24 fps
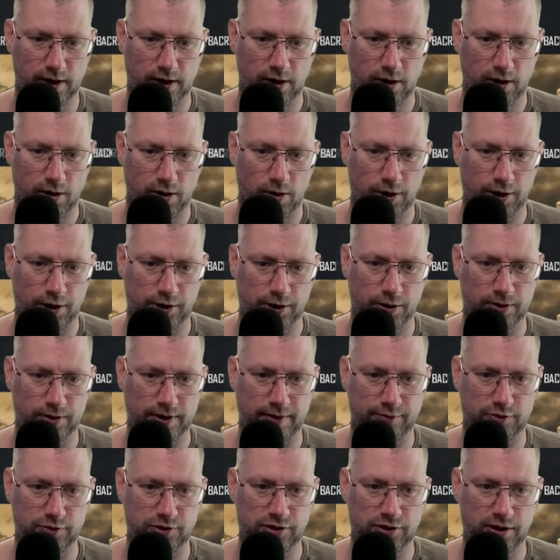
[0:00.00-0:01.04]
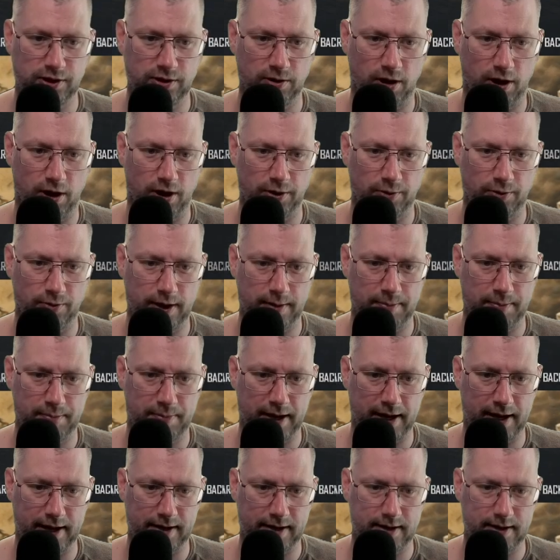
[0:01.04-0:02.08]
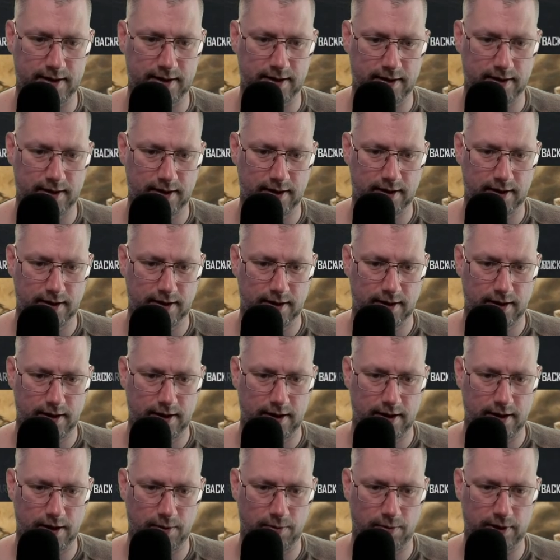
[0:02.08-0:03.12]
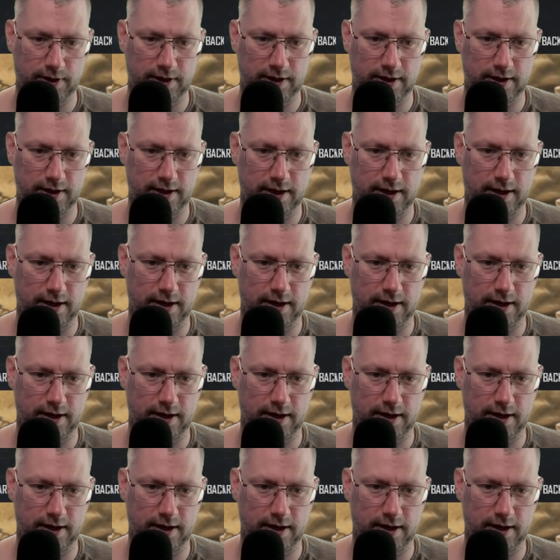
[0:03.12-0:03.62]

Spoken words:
or you don't have to sail all the way back with an